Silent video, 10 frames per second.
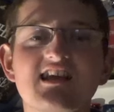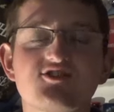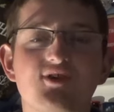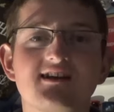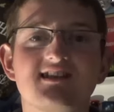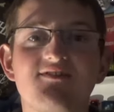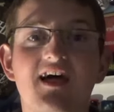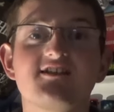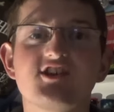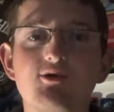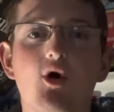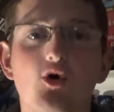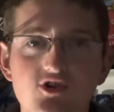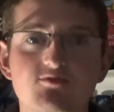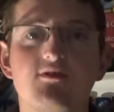get straight in then. Two
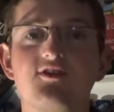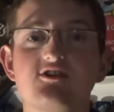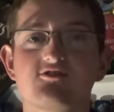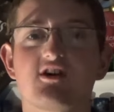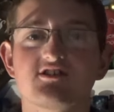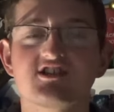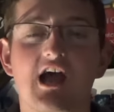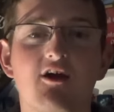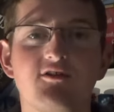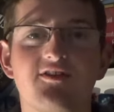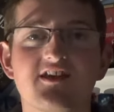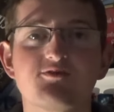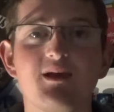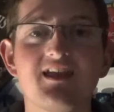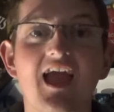awesome reviews we've got to share with you this
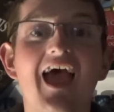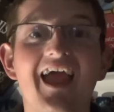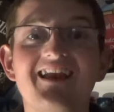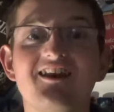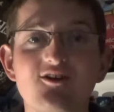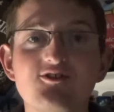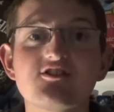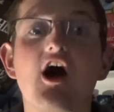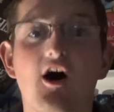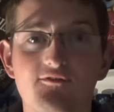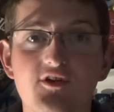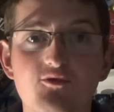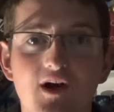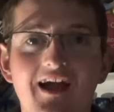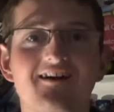week in News Off the
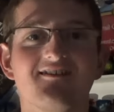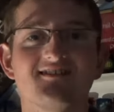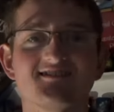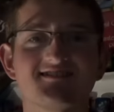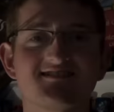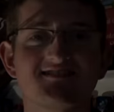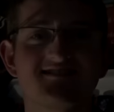Rails.